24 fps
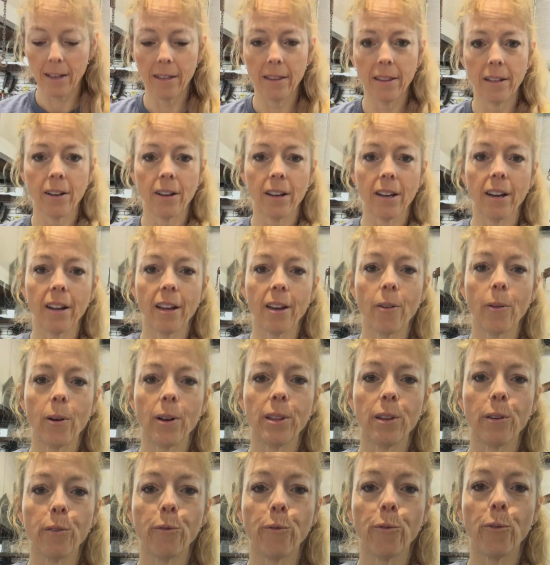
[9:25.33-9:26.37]
They're gonna go on
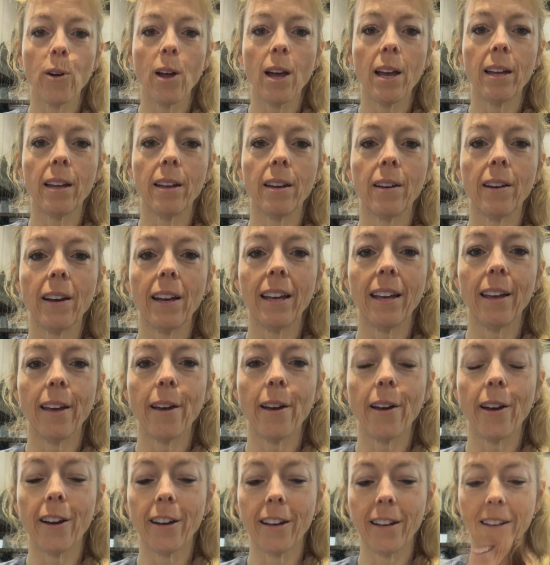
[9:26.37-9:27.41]
the front right
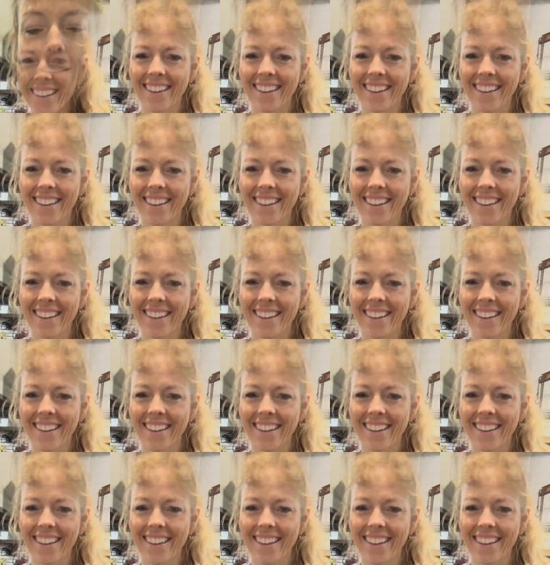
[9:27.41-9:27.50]
here.